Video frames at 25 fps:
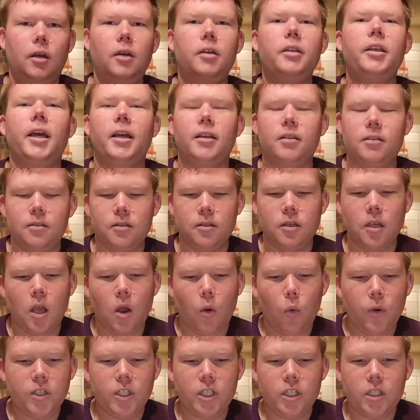Yes.
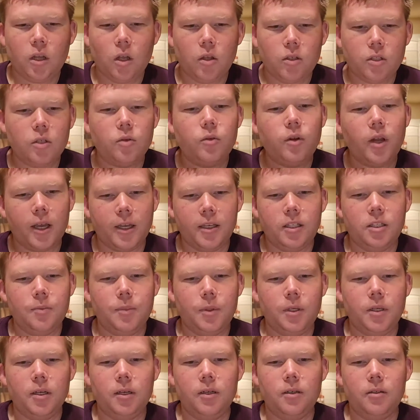Which is also nice
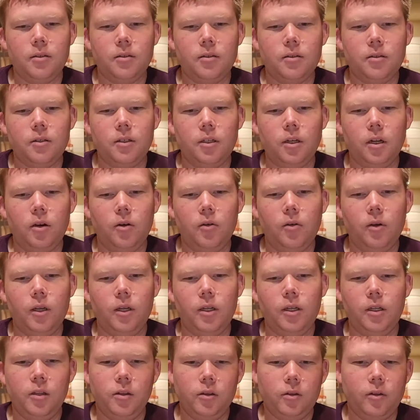because,
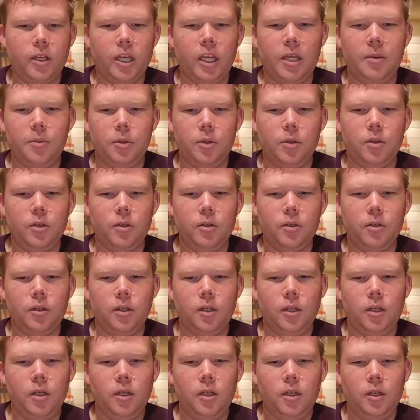in either game you can,
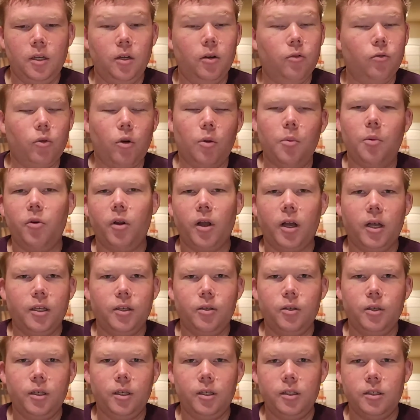in Robo Rally,
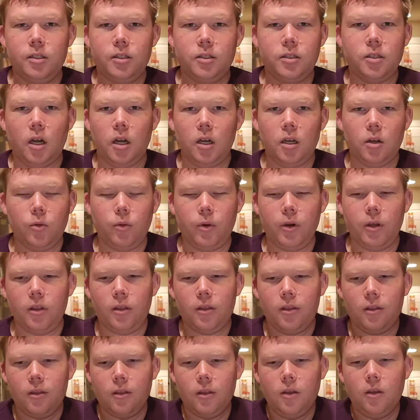you can get stuck
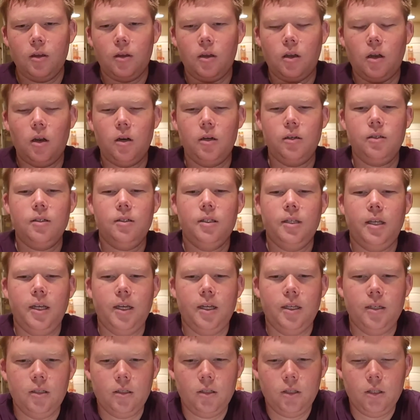with cards
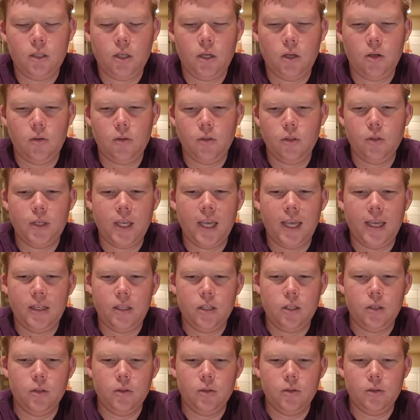that, you can't
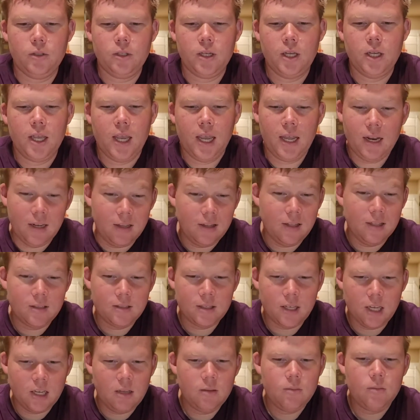use. And in this
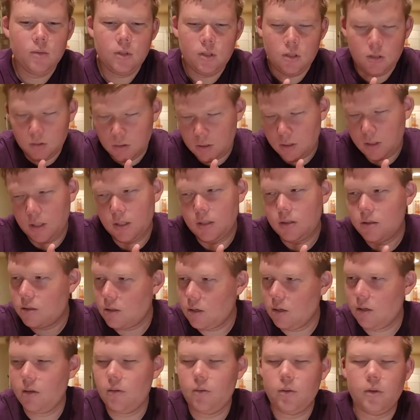game, you can get
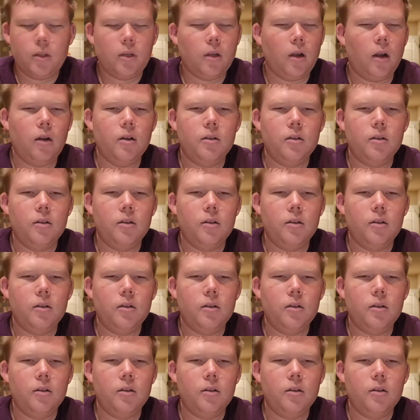stuck with cards.